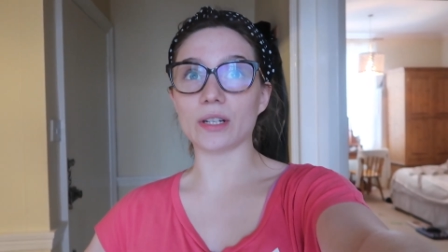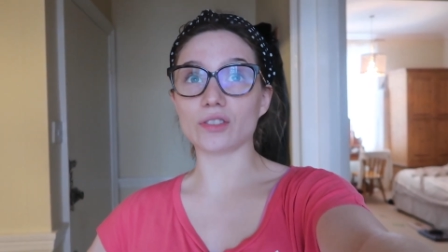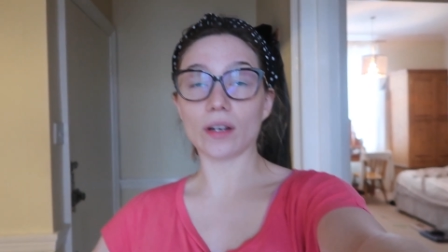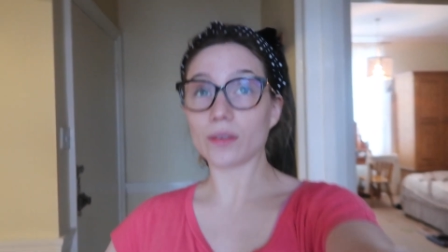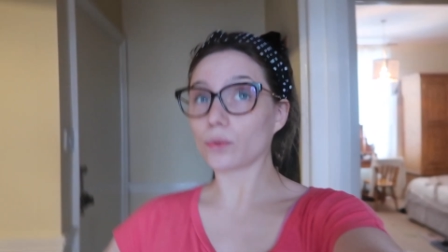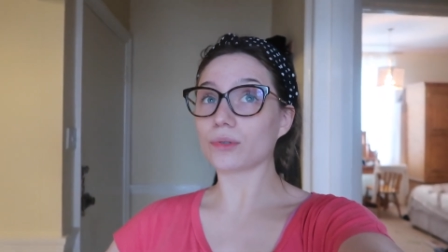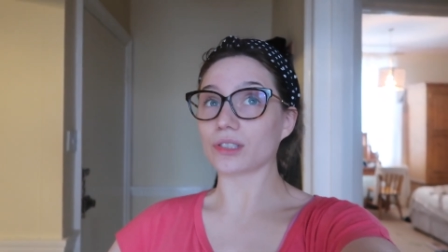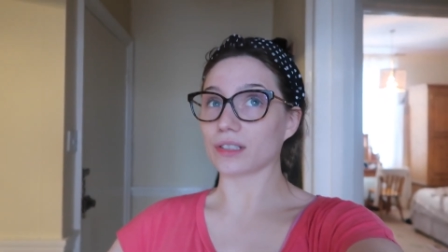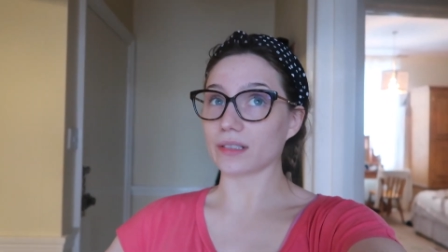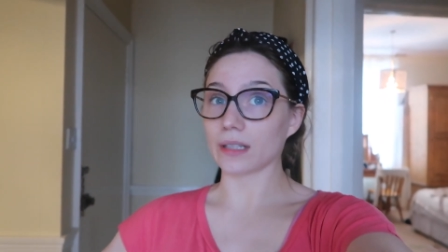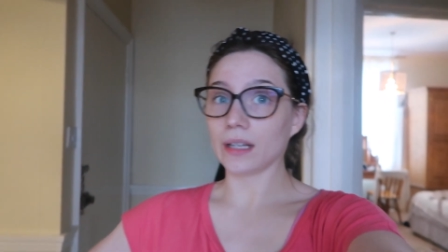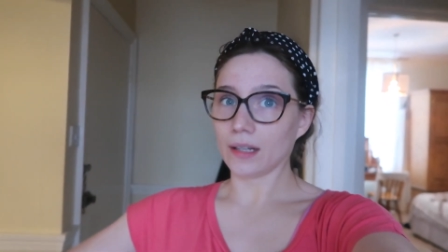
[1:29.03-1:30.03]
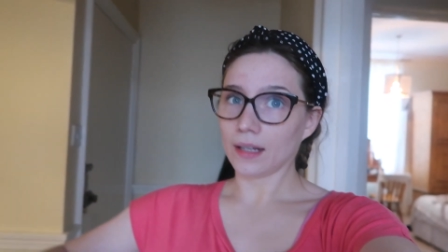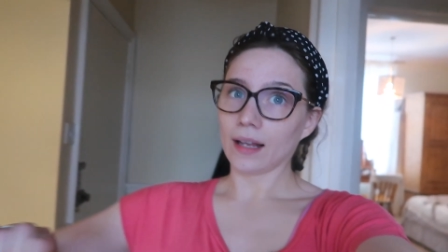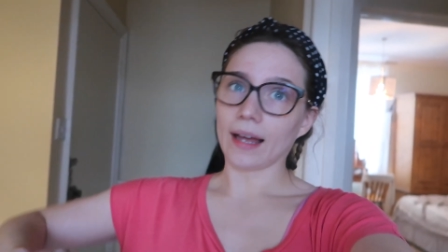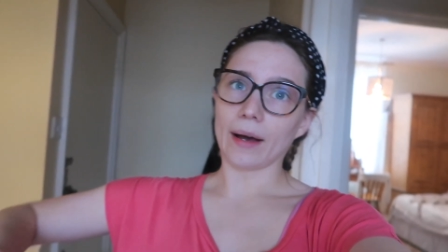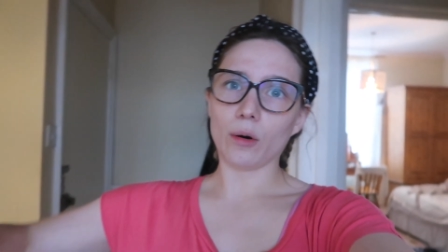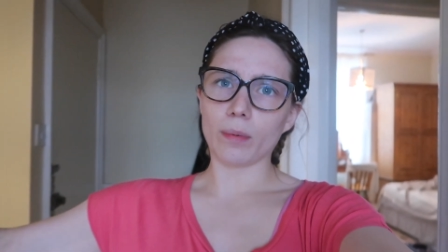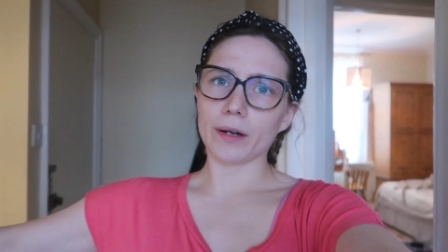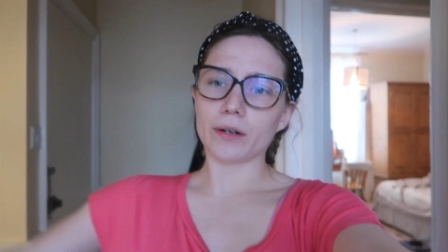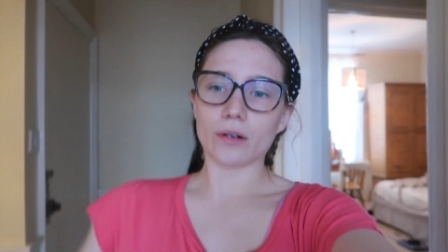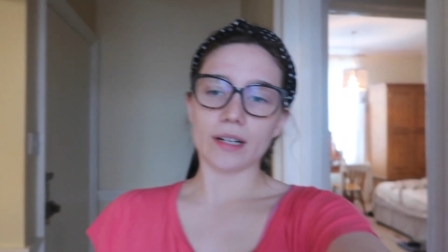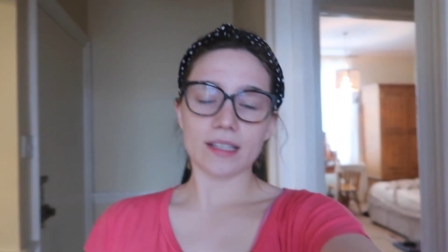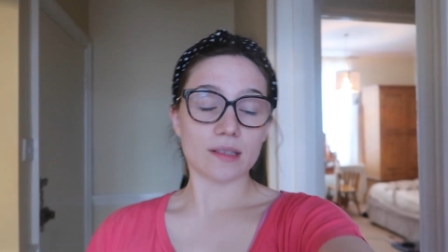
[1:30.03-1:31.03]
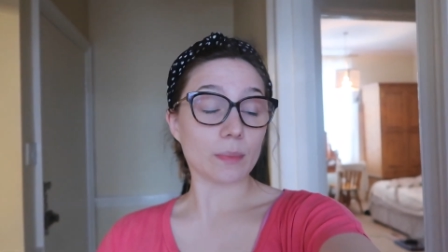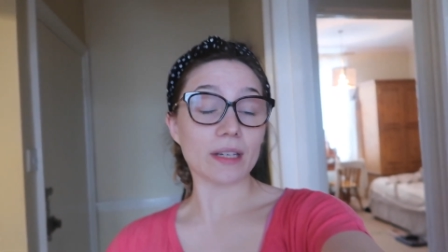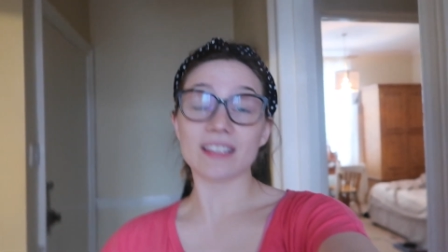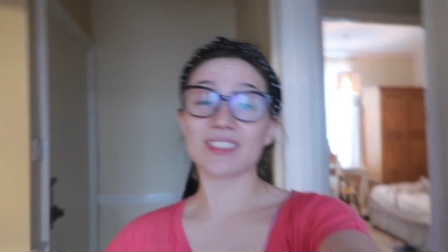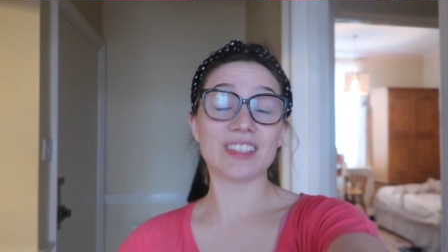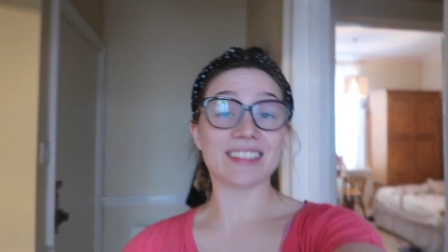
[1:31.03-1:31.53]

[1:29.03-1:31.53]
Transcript: which I thought was just elbow grease, but isn't,